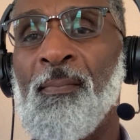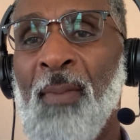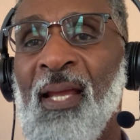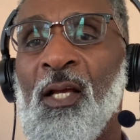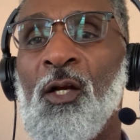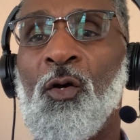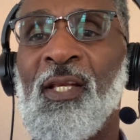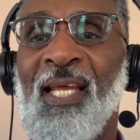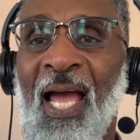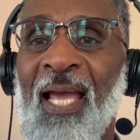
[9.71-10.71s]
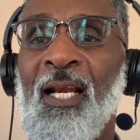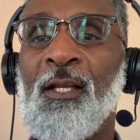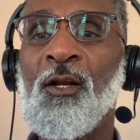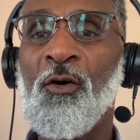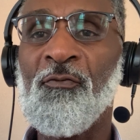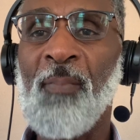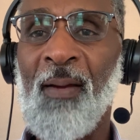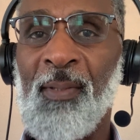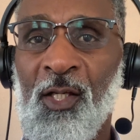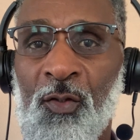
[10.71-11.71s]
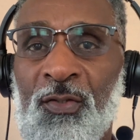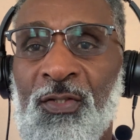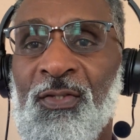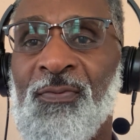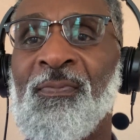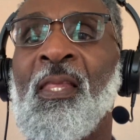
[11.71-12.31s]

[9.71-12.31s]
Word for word: Michael on the island of Barbados.